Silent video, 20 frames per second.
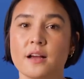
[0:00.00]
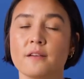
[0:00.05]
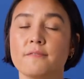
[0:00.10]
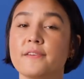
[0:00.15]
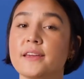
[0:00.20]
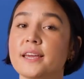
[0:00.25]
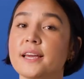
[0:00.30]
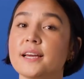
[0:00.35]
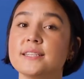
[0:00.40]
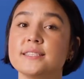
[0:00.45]

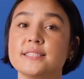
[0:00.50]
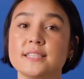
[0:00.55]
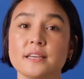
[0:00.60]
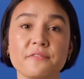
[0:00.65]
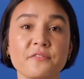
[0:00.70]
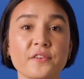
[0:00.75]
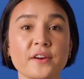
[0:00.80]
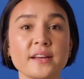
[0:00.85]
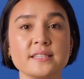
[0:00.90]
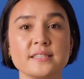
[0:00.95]
via
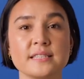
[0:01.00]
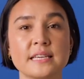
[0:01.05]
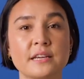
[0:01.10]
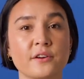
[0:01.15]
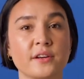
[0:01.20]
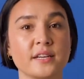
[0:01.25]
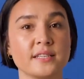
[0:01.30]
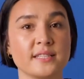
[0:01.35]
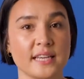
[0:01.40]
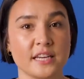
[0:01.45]
different
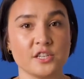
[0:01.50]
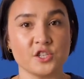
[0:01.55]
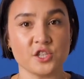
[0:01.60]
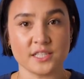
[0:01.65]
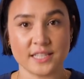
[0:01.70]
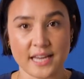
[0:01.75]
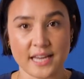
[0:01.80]
synchronization